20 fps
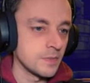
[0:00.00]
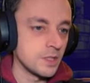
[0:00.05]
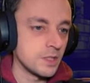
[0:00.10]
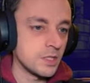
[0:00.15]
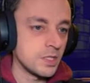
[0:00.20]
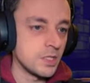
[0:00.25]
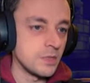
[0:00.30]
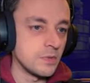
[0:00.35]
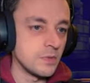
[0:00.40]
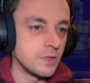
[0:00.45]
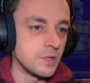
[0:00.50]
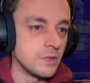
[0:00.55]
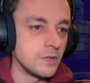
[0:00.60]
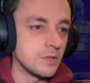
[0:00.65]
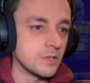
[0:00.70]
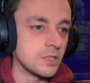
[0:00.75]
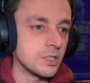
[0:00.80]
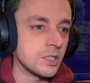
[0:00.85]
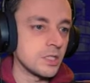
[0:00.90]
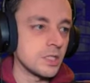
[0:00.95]
Let's see what they've
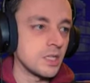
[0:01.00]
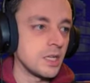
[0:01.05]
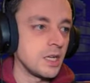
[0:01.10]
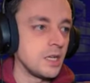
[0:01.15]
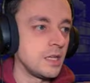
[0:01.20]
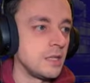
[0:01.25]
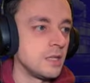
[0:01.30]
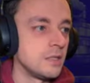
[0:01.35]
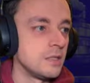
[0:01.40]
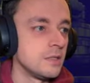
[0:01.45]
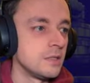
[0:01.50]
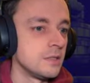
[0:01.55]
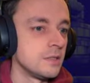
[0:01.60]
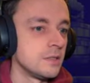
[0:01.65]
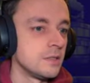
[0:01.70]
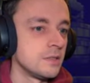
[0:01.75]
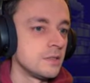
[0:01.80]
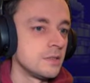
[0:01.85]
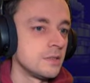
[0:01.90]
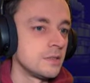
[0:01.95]
got to say.
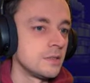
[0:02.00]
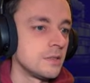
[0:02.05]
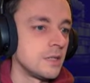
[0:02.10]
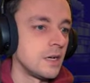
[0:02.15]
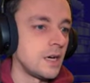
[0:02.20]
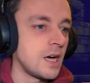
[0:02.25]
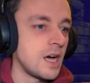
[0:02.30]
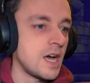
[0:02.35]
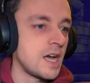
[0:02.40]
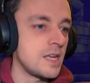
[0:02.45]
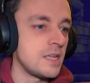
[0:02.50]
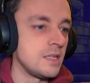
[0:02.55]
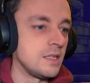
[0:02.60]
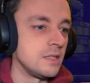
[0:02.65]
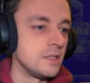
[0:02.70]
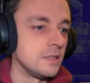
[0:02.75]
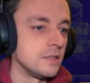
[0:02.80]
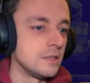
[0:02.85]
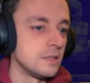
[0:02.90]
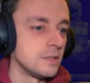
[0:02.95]
Hi!
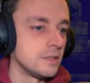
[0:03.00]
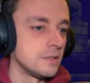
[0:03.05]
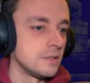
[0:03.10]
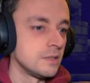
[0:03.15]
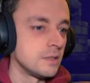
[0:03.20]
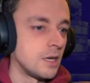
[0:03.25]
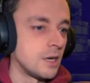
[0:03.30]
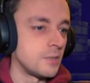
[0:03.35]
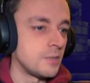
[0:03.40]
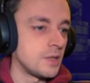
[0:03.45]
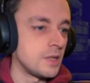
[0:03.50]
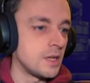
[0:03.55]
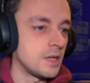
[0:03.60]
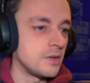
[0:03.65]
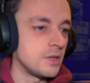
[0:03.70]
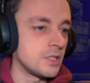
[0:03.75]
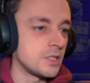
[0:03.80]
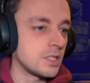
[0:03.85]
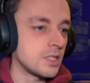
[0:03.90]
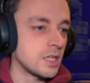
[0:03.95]
I'll be there
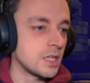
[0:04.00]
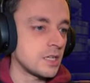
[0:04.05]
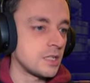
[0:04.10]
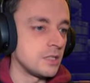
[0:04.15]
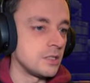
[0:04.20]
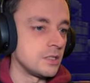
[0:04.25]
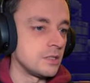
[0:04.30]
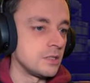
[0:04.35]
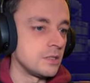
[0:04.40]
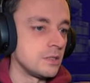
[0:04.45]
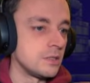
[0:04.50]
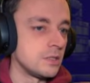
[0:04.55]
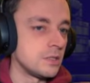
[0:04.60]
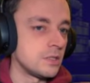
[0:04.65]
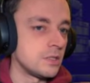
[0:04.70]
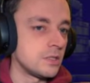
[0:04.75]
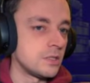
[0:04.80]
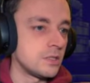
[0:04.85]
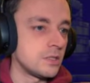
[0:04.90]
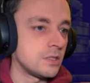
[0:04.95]
in a second.
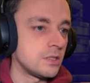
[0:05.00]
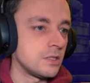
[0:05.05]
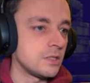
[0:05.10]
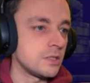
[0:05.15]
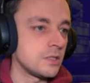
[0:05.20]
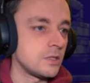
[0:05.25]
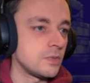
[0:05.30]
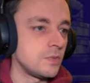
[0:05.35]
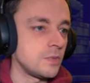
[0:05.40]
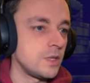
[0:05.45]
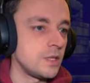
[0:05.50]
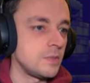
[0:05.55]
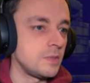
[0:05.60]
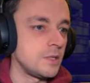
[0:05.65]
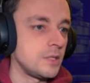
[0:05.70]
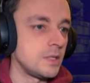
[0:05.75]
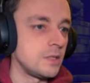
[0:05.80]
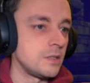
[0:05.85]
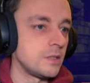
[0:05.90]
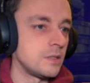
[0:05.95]
Just, just wait a
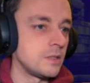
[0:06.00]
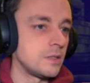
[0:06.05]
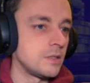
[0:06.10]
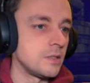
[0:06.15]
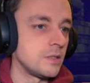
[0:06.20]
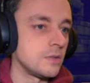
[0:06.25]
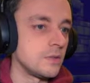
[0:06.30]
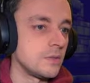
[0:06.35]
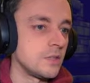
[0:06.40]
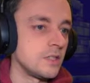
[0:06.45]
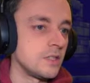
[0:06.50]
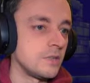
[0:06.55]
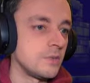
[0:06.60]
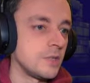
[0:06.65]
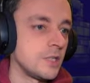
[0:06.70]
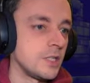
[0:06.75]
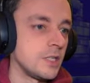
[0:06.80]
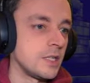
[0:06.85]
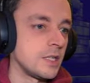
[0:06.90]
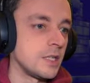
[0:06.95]
minute. And we're,
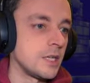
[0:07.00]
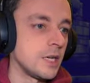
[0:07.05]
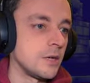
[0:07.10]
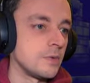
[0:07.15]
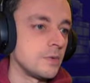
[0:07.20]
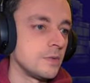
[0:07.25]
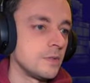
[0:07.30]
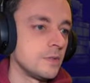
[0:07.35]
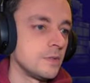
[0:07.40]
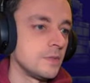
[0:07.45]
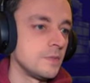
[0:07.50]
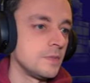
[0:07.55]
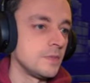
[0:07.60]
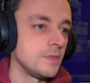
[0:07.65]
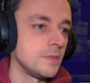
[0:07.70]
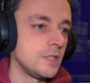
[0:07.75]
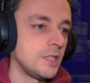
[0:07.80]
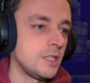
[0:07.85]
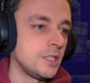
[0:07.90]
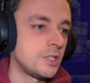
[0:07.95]
we're here now.
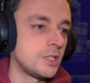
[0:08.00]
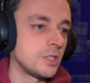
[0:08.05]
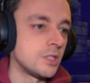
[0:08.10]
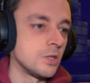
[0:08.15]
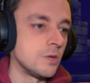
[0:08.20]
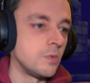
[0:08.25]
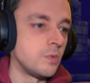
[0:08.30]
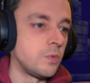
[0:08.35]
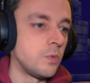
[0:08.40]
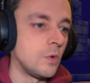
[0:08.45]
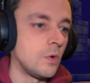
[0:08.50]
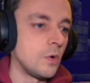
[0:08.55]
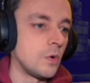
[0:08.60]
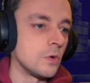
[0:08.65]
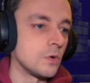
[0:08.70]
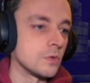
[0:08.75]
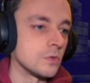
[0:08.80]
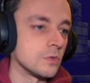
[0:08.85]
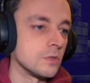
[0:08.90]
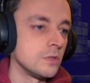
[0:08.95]
It's a
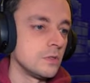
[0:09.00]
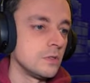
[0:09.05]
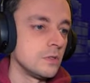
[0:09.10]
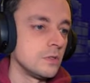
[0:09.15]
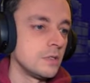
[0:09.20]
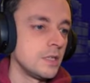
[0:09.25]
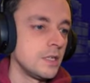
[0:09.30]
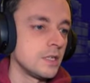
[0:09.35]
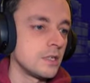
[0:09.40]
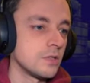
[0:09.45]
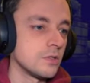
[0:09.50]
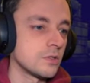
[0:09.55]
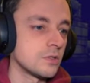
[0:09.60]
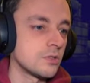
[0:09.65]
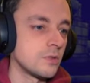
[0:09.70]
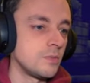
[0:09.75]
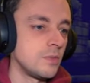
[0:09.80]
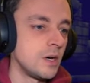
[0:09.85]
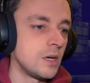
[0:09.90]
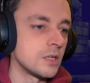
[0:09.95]
wall! It
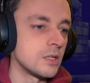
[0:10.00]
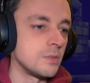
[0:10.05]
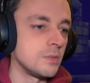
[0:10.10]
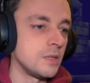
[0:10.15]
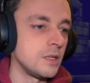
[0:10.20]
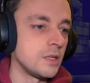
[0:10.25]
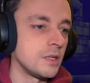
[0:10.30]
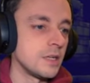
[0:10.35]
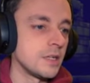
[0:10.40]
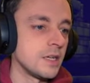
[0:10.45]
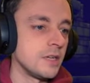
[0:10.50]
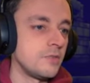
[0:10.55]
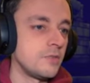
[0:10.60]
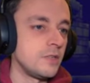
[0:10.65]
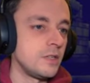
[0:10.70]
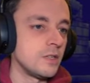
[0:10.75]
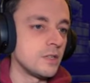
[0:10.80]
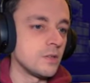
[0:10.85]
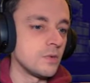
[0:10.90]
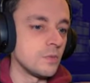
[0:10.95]
looks remarkably like
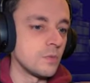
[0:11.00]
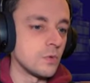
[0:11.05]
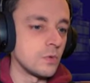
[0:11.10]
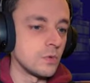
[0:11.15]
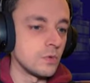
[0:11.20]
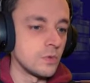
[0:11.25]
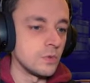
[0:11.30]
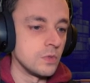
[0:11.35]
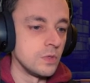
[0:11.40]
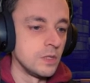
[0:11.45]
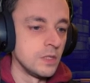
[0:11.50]
every other wall.